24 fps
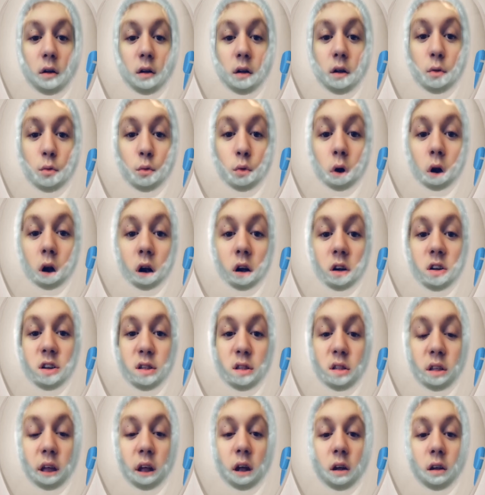We're just
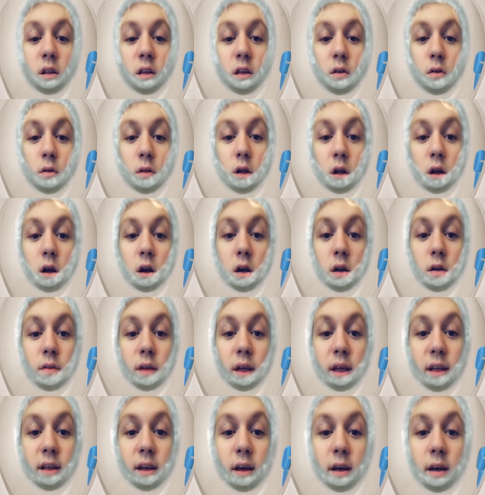here to learn. Like
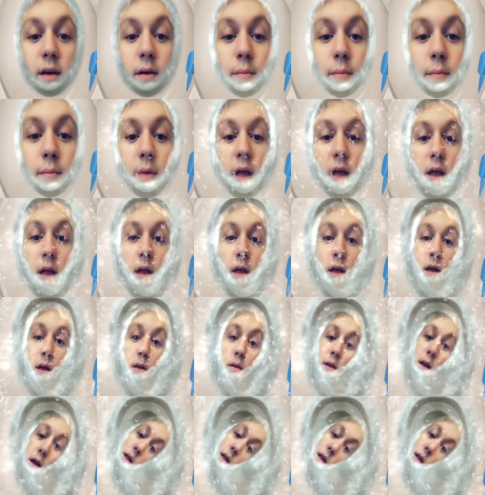um, not.